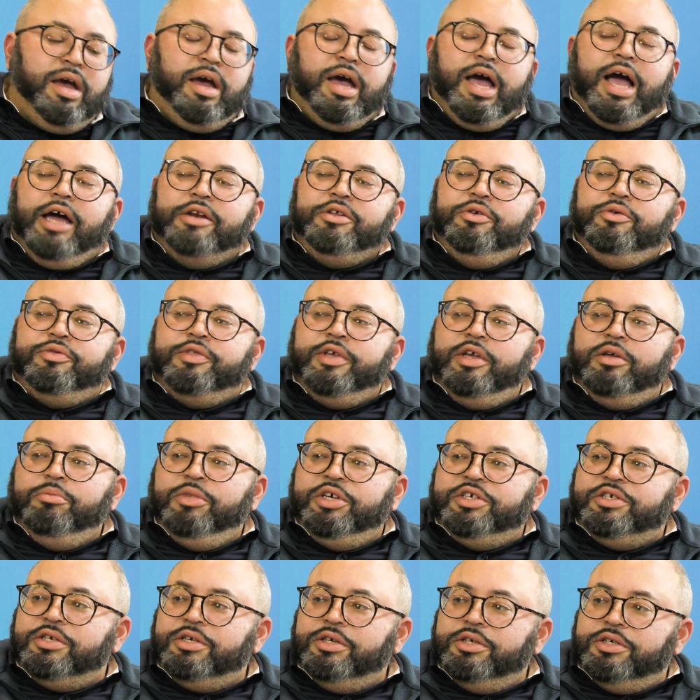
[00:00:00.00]
How do you think
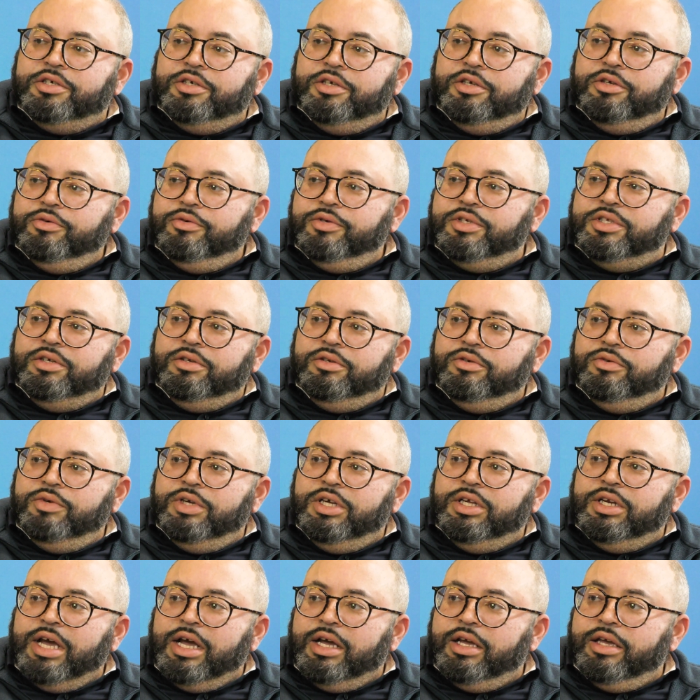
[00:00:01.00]
Michigan should use the new
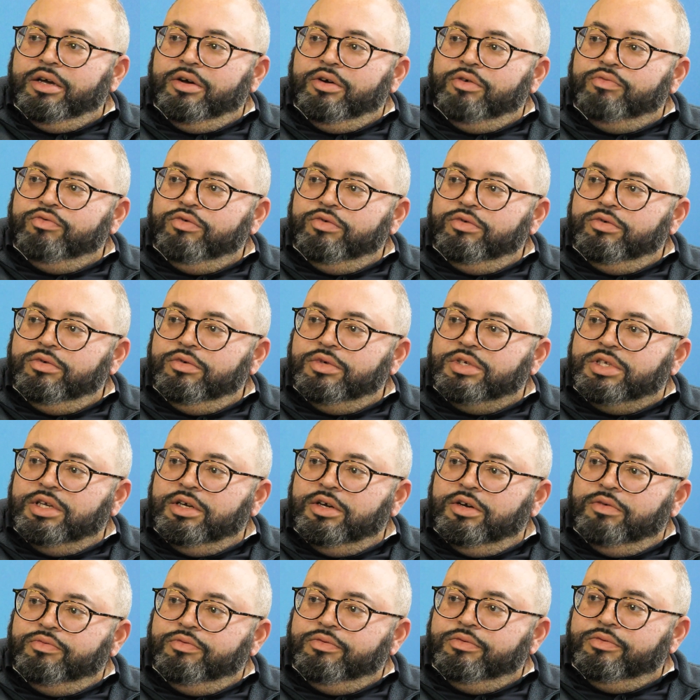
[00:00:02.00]
NIL rules to
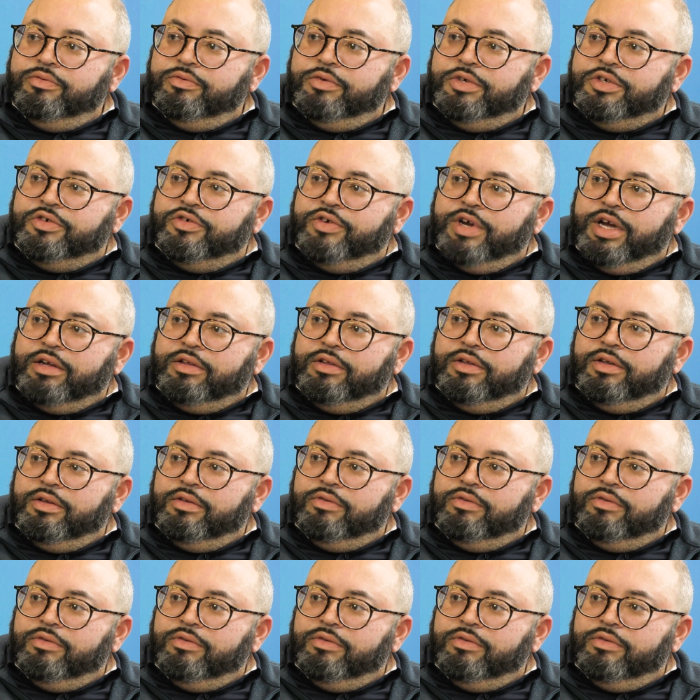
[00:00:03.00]
help attract